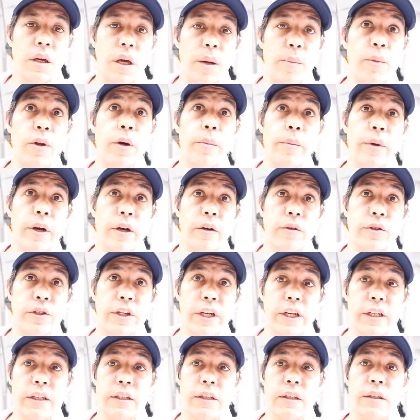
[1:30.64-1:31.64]
I'm not Michael
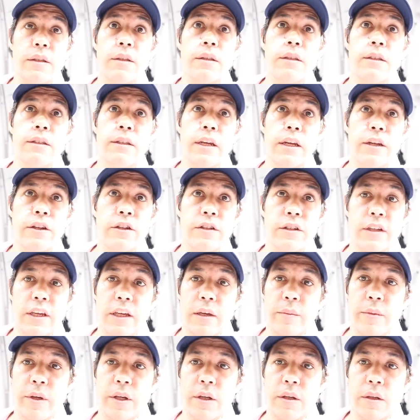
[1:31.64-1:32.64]
Jackson, the sun just
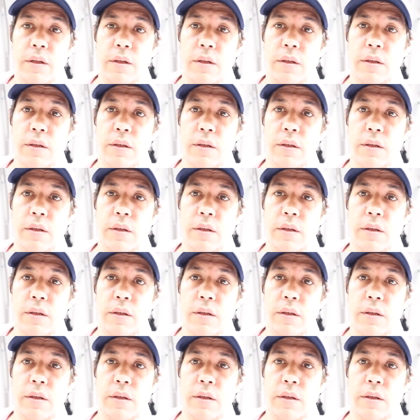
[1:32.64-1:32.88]
came out.